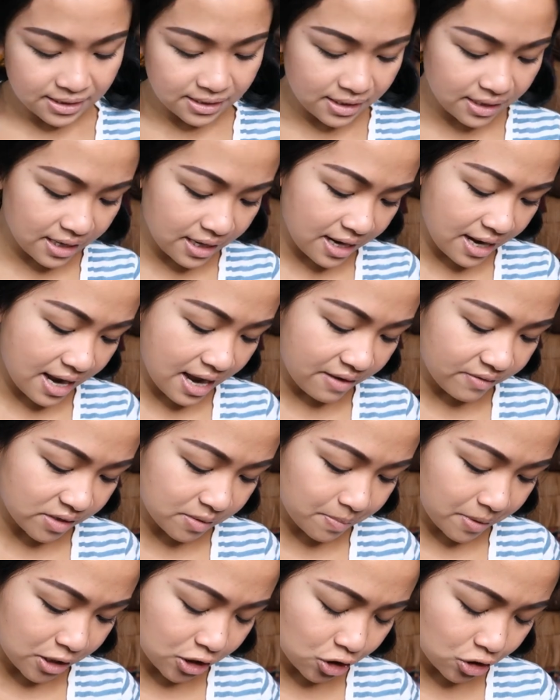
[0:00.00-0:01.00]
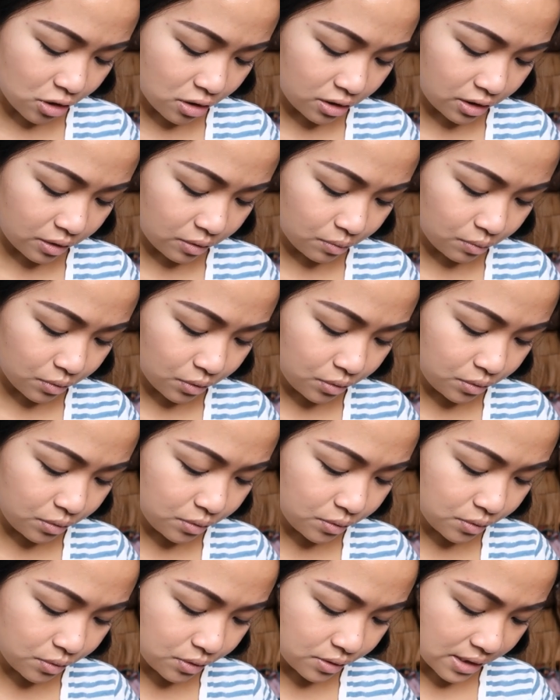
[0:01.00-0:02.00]
thing that I have is by Charlotte
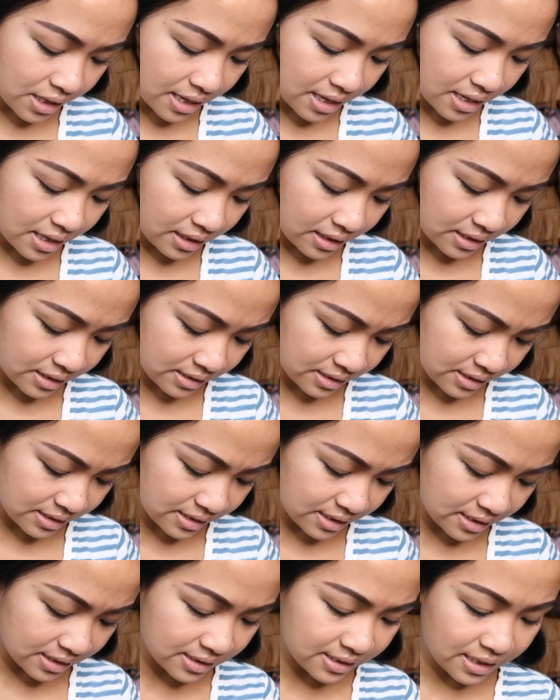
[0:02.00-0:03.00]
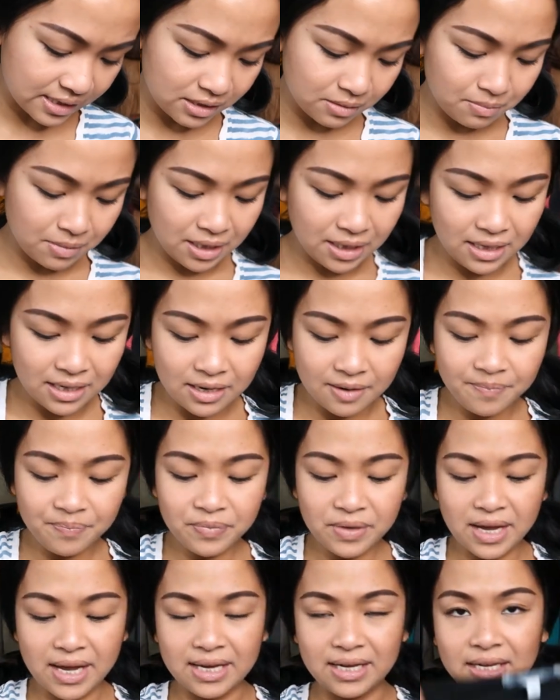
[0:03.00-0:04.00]
Russe, and this is in a size
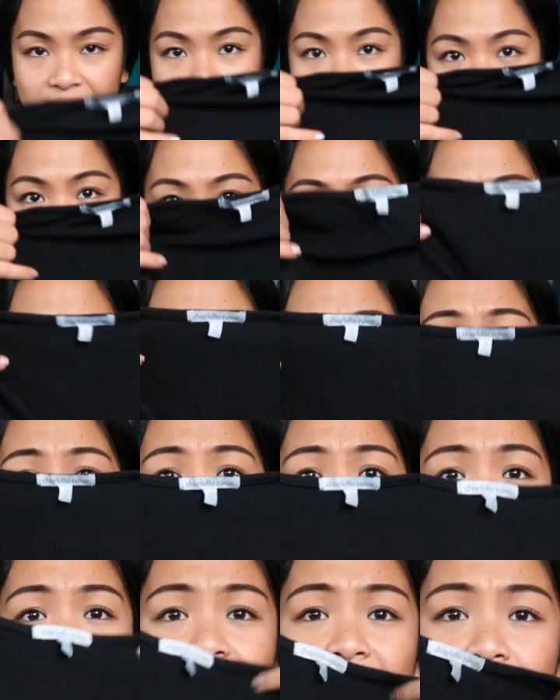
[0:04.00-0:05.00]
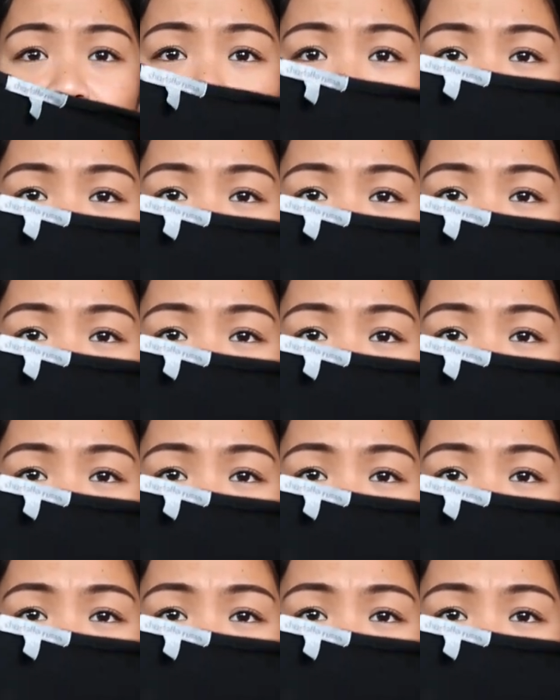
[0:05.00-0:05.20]
medium, and it is a